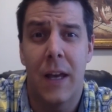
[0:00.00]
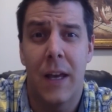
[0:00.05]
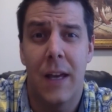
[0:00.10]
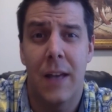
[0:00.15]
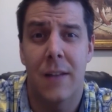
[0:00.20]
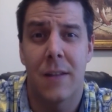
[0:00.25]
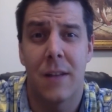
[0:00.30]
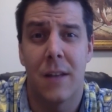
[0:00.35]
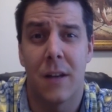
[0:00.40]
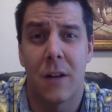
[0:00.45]

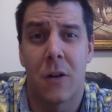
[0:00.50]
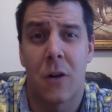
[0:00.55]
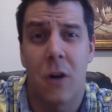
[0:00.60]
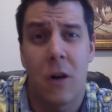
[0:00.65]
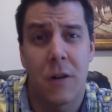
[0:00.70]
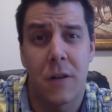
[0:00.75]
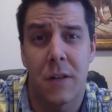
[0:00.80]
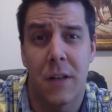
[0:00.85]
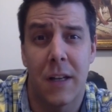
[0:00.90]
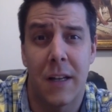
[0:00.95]
It's the
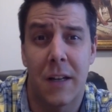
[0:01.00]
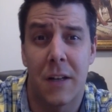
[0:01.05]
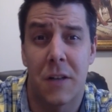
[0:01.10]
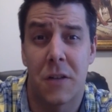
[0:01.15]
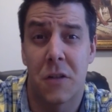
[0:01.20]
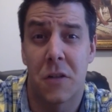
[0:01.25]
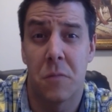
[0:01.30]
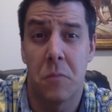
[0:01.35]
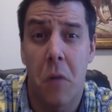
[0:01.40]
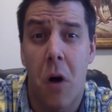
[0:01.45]
acrostic
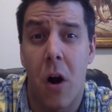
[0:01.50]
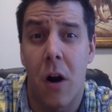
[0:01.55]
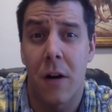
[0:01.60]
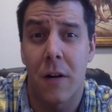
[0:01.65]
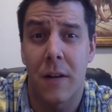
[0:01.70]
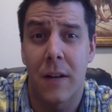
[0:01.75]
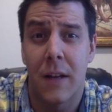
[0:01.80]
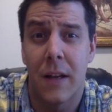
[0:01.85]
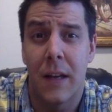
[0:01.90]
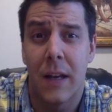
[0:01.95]

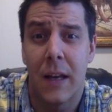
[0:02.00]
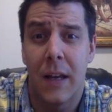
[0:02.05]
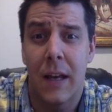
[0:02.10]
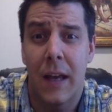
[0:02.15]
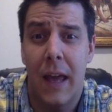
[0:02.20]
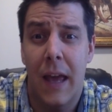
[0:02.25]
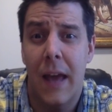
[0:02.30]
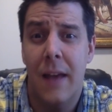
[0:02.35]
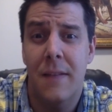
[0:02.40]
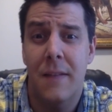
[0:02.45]
SMART,
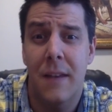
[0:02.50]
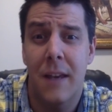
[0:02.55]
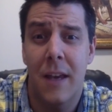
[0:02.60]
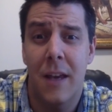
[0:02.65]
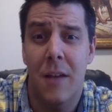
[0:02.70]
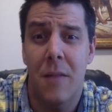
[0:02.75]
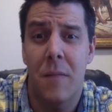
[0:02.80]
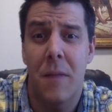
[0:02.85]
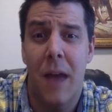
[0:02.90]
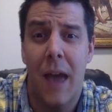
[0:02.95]

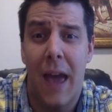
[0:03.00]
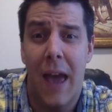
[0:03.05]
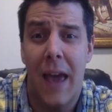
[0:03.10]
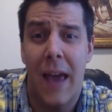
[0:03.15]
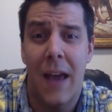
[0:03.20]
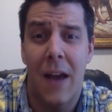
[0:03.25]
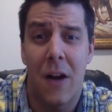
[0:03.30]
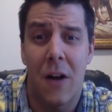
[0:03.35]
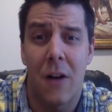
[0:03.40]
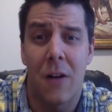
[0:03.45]

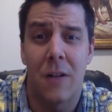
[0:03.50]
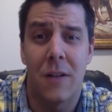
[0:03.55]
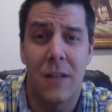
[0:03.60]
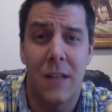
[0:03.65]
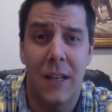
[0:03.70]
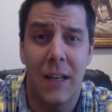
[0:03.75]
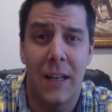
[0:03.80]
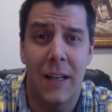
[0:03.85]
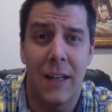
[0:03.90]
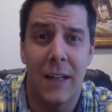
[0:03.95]
SMART.
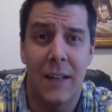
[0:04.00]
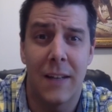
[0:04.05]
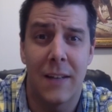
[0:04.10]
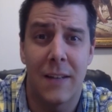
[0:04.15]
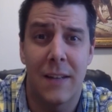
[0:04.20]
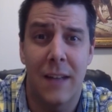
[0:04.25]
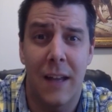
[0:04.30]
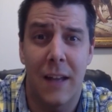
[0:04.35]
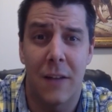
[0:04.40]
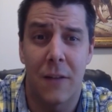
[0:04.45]
It
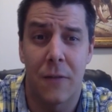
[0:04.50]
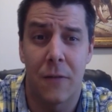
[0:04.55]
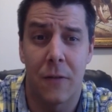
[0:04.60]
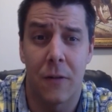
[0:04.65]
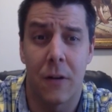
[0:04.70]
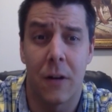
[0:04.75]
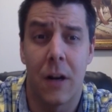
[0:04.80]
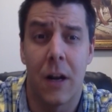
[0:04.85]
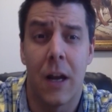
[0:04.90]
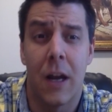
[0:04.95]
stands
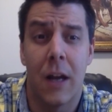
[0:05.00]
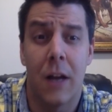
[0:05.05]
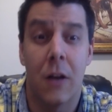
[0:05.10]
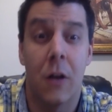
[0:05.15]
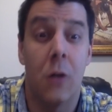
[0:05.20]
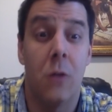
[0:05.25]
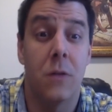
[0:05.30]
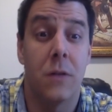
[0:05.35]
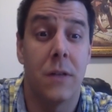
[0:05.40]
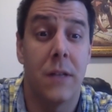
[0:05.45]
for
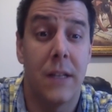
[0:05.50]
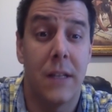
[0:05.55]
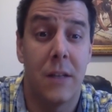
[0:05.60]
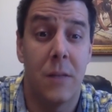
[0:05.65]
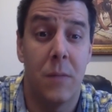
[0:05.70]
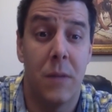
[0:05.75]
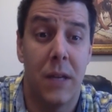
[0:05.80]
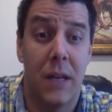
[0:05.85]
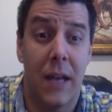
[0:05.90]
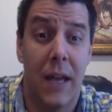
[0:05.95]
goals need
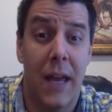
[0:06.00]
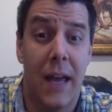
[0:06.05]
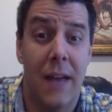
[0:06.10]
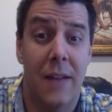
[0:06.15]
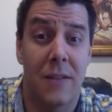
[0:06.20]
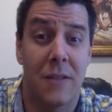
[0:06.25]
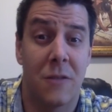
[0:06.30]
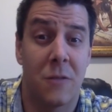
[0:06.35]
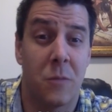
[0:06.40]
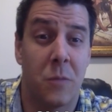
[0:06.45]
to be
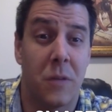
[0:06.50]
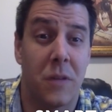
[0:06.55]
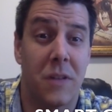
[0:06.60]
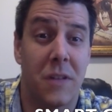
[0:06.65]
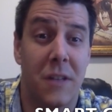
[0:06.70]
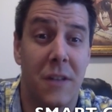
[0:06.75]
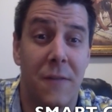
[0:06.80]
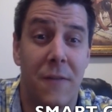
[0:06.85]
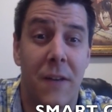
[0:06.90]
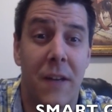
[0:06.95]
S,
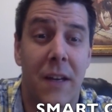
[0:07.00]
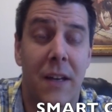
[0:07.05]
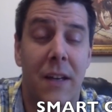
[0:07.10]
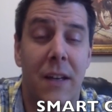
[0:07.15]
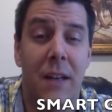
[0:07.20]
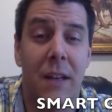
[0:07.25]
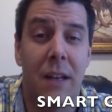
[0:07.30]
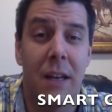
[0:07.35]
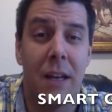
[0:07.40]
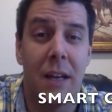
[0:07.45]
specific.
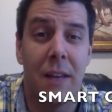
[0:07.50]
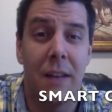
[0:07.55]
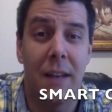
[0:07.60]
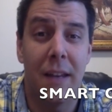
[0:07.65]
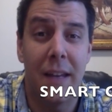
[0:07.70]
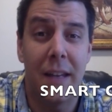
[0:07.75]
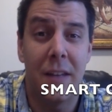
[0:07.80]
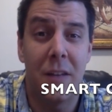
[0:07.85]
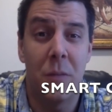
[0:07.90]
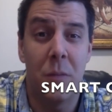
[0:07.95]
They
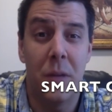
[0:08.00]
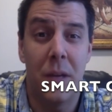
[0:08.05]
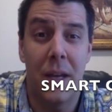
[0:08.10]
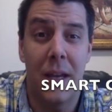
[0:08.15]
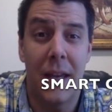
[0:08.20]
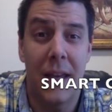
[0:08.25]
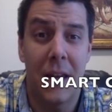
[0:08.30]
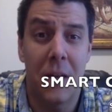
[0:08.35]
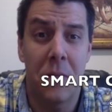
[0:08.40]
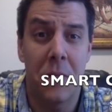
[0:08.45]
need to be
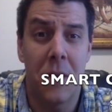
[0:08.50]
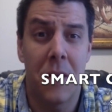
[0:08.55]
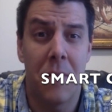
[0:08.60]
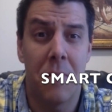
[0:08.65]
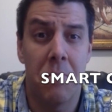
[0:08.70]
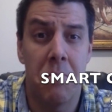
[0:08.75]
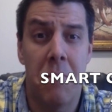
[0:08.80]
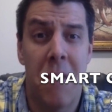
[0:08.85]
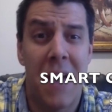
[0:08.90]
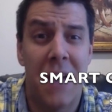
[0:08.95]
M,
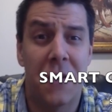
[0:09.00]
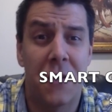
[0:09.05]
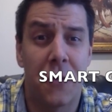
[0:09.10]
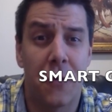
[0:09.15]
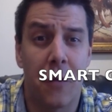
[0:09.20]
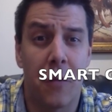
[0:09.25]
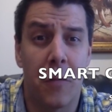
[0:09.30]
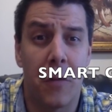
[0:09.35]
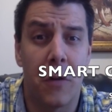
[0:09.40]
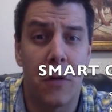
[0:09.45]

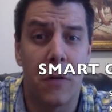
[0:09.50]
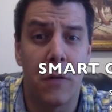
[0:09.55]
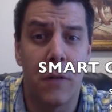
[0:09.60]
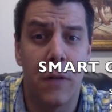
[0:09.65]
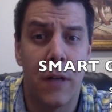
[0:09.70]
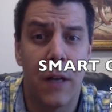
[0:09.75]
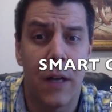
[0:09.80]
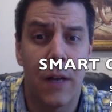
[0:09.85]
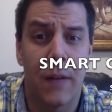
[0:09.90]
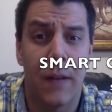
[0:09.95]
measurable.
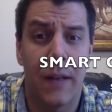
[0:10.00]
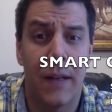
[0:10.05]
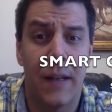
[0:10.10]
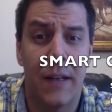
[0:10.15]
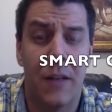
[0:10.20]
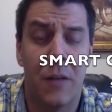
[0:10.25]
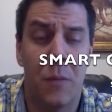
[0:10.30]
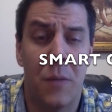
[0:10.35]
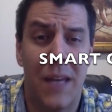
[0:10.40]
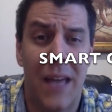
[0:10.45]
They
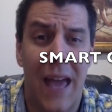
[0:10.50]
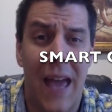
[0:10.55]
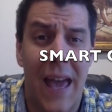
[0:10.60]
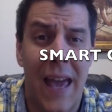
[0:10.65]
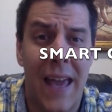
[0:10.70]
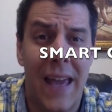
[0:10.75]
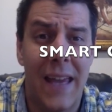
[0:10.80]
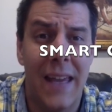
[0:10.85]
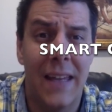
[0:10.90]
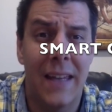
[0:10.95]
need to be
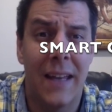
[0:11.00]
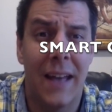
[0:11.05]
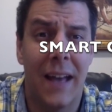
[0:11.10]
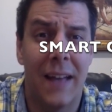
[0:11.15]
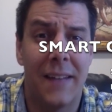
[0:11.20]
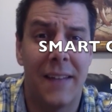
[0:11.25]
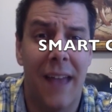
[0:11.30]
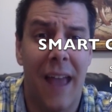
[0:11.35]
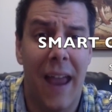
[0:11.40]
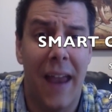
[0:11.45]
A,
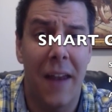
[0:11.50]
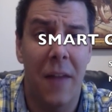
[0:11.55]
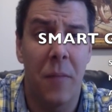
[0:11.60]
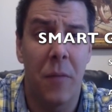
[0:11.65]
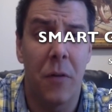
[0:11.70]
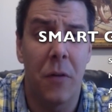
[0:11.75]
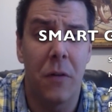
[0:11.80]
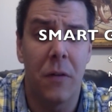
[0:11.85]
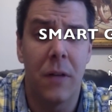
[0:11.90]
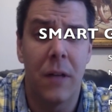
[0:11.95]

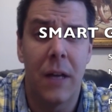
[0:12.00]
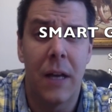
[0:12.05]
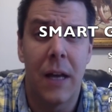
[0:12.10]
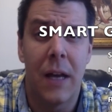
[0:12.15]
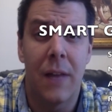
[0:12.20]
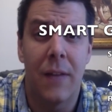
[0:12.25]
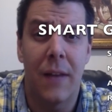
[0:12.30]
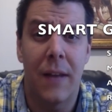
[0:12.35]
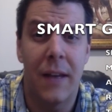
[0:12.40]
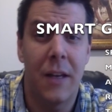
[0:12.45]
attainable.
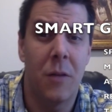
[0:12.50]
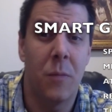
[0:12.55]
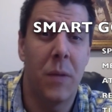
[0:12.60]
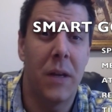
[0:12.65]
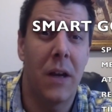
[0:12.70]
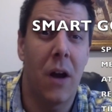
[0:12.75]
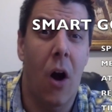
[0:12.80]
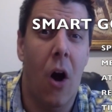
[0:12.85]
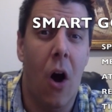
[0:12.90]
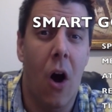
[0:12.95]
They need to
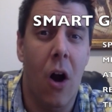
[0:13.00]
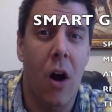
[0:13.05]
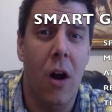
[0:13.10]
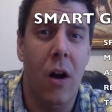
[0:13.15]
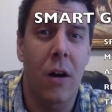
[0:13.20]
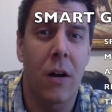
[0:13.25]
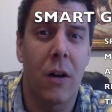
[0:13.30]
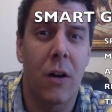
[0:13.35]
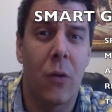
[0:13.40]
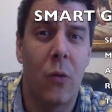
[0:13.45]
be
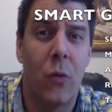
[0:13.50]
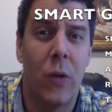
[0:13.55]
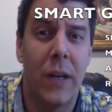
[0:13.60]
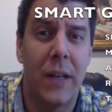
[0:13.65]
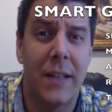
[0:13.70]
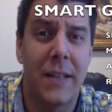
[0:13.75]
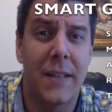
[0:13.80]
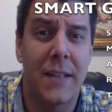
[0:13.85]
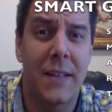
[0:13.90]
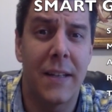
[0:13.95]
R,
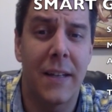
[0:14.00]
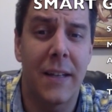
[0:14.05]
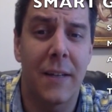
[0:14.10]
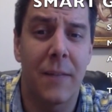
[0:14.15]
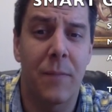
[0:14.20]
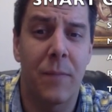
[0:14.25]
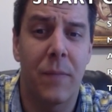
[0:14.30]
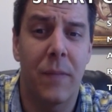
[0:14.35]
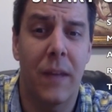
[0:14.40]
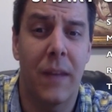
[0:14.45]

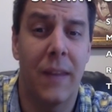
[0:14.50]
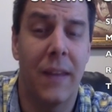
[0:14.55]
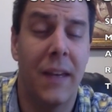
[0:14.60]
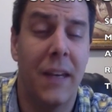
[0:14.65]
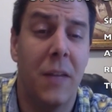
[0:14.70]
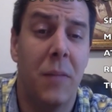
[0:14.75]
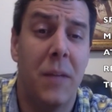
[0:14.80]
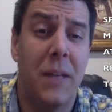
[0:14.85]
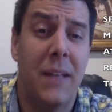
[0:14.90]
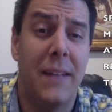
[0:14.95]
realistic. And they
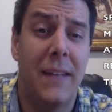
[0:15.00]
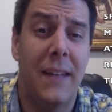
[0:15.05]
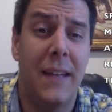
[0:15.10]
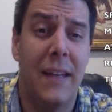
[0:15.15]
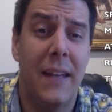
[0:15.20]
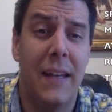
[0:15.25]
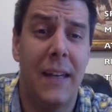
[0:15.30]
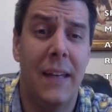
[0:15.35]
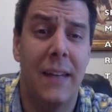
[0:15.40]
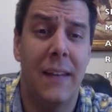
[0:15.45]
need to be
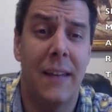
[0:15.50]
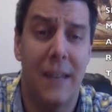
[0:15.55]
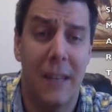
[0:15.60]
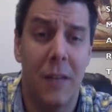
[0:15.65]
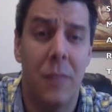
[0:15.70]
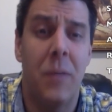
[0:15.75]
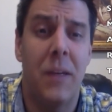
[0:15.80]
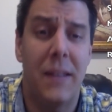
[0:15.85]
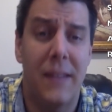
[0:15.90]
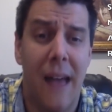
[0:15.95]
T, they need
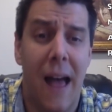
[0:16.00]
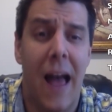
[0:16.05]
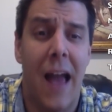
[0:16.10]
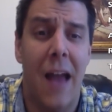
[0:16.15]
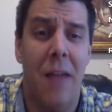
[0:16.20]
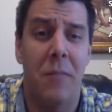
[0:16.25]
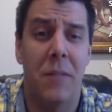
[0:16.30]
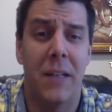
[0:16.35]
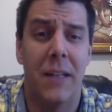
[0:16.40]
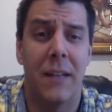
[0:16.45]
to be
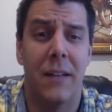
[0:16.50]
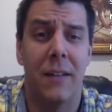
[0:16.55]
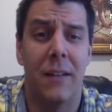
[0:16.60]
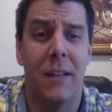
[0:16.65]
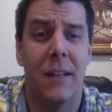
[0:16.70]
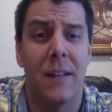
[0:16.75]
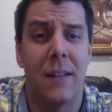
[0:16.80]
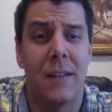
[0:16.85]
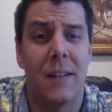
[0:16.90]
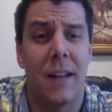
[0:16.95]
timely. You
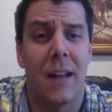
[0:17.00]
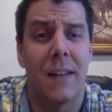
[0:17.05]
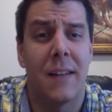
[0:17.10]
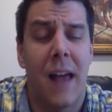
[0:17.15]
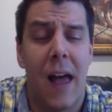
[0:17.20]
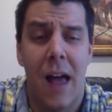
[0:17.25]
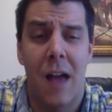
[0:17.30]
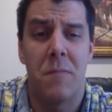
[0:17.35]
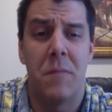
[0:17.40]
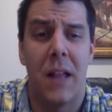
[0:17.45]
need to set a
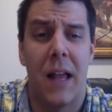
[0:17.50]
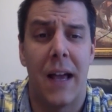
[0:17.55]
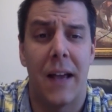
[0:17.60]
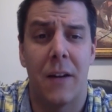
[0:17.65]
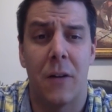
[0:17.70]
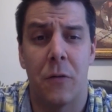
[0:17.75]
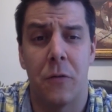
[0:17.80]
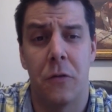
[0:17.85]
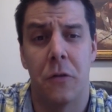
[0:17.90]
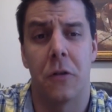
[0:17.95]

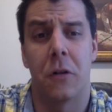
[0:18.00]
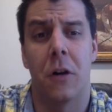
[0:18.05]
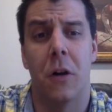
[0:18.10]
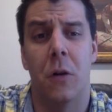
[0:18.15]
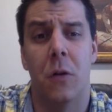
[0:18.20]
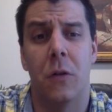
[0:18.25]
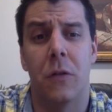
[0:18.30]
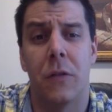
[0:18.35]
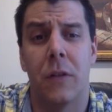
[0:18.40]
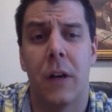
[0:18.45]
timeline on your
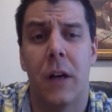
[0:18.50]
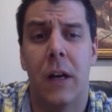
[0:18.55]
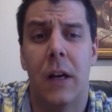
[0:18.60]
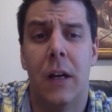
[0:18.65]
goals.